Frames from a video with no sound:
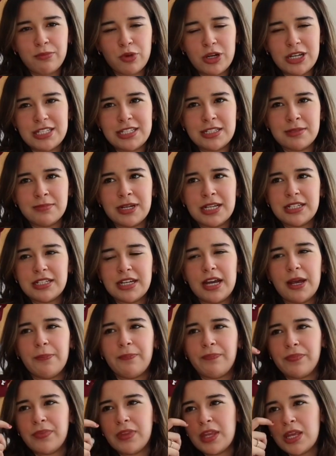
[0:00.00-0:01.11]
wasting my time,
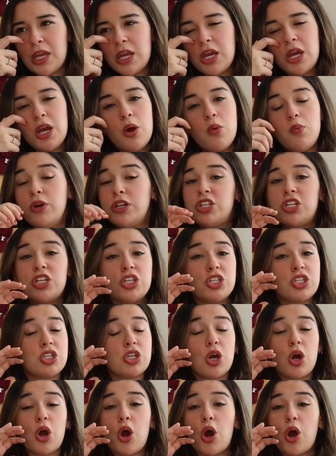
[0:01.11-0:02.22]
which
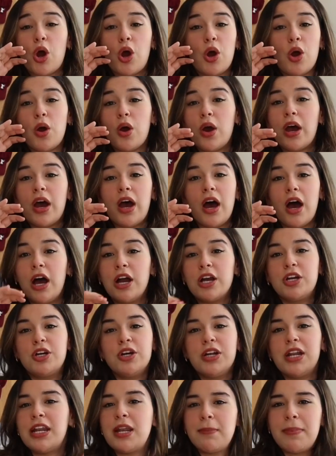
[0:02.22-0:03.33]
is a
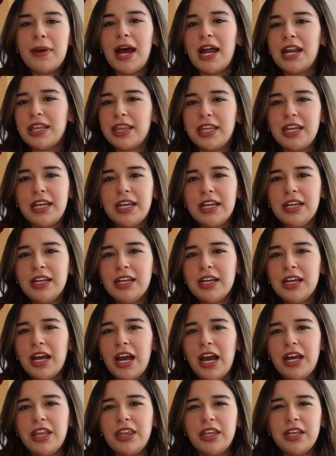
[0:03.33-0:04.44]
good and a bad thing,
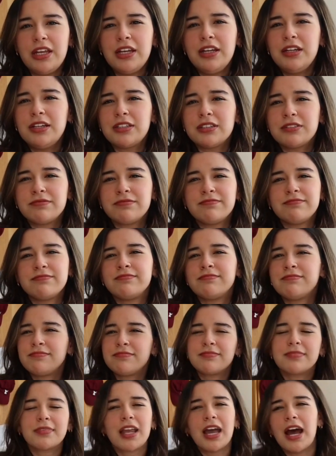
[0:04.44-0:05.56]
I think.
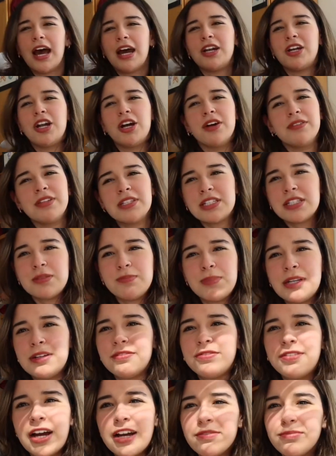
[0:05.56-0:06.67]
I don't know, this has been
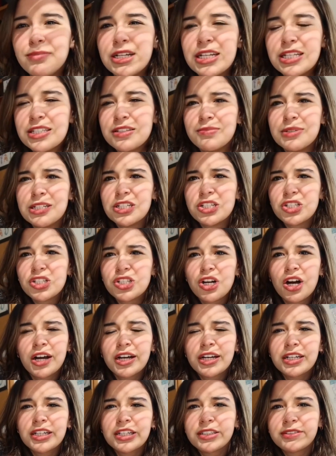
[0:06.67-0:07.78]
five minutes of me just
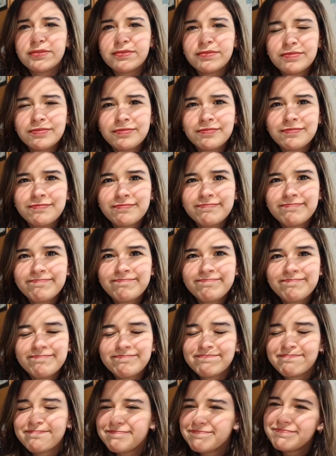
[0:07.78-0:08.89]
talking.
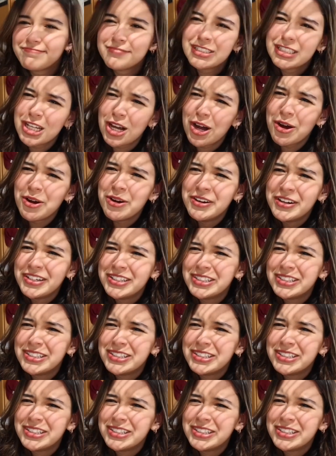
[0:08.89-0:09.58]
So